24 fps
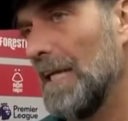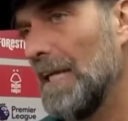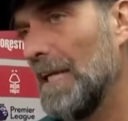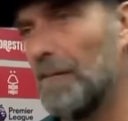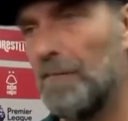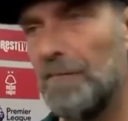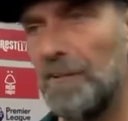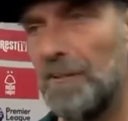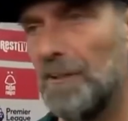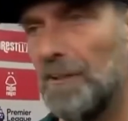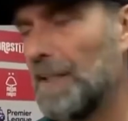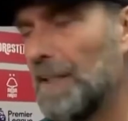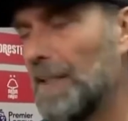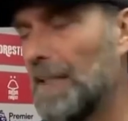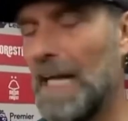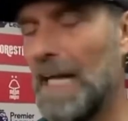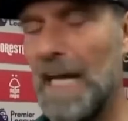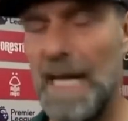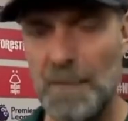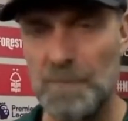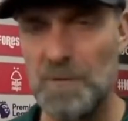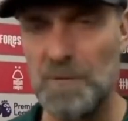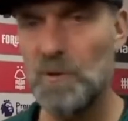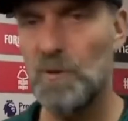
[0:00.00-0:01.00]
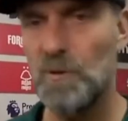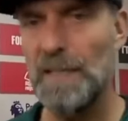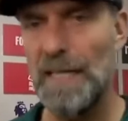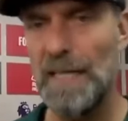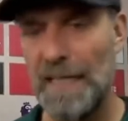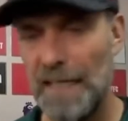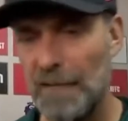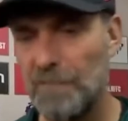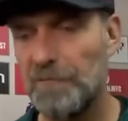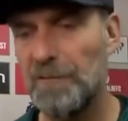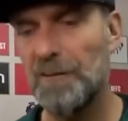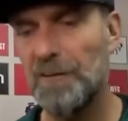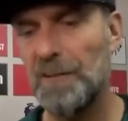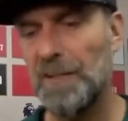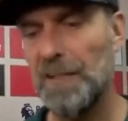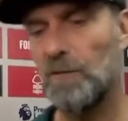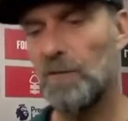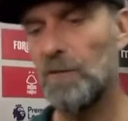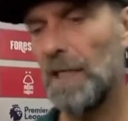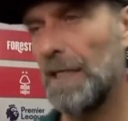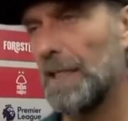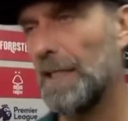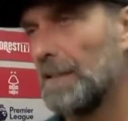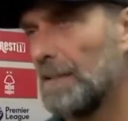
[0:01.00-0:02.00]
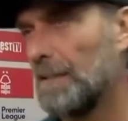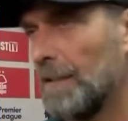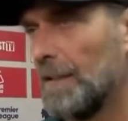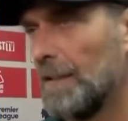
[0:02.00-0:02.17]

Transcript: everything, absolutely everything right,